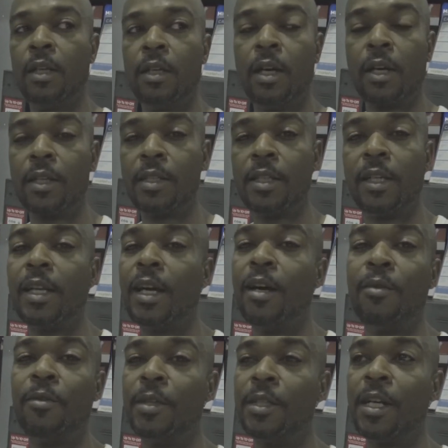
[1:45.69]
y'all can tell
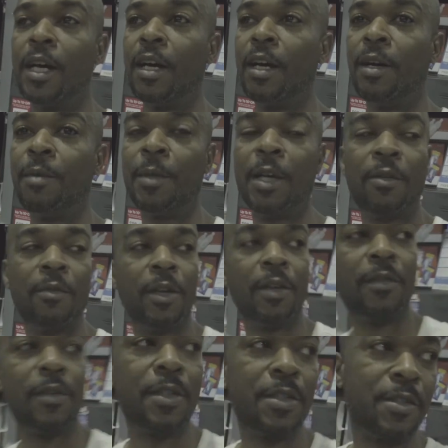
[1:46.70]
I'm not
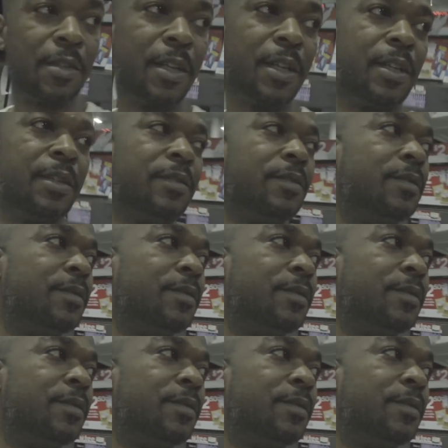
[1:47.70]
ready for this drive.